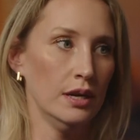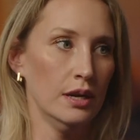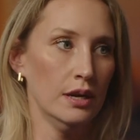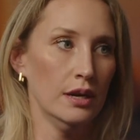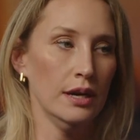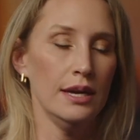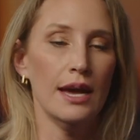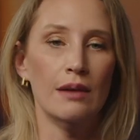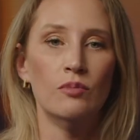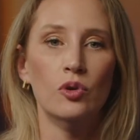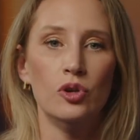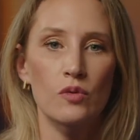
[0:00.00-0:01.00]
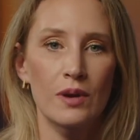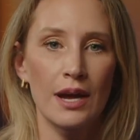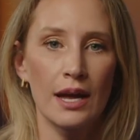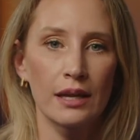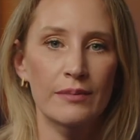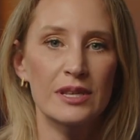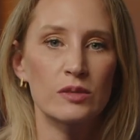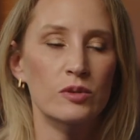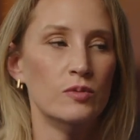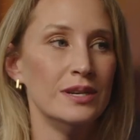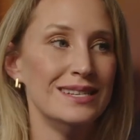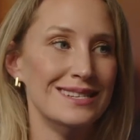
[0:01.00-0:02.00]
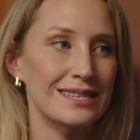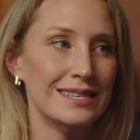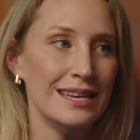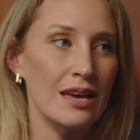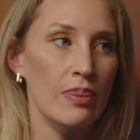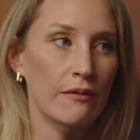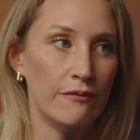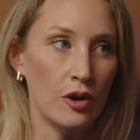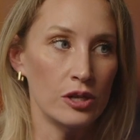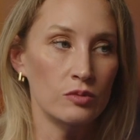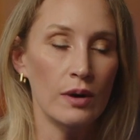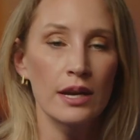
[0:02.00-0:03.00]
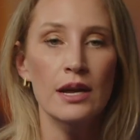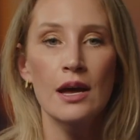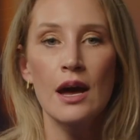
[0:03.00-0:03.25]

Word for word: Mm. He had more human elements, which we didn't see in the first one.